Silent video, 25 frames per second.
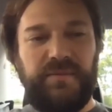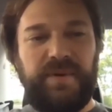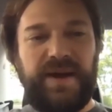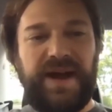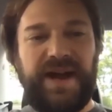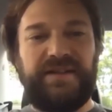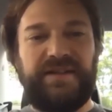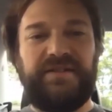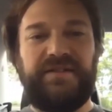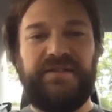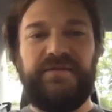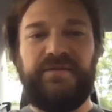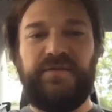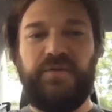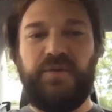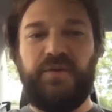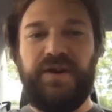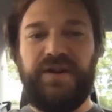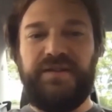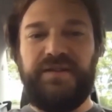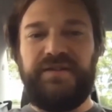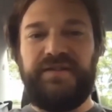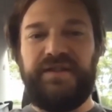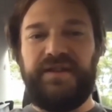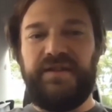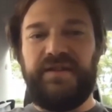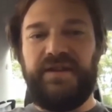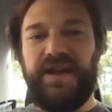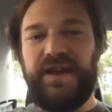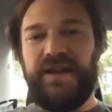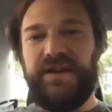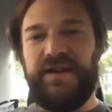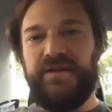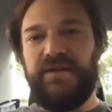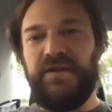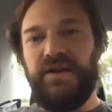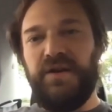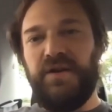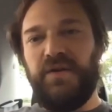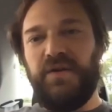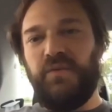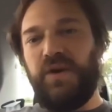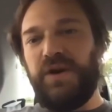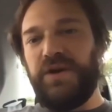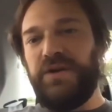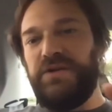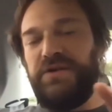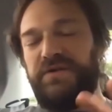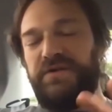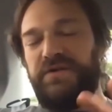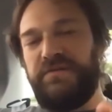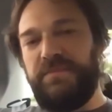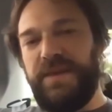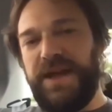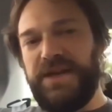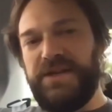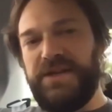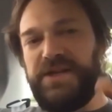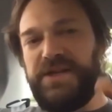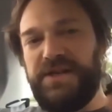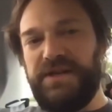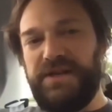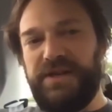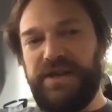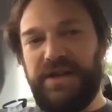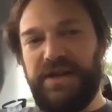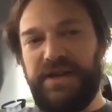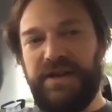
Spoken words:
passive voice and what you just mentioned,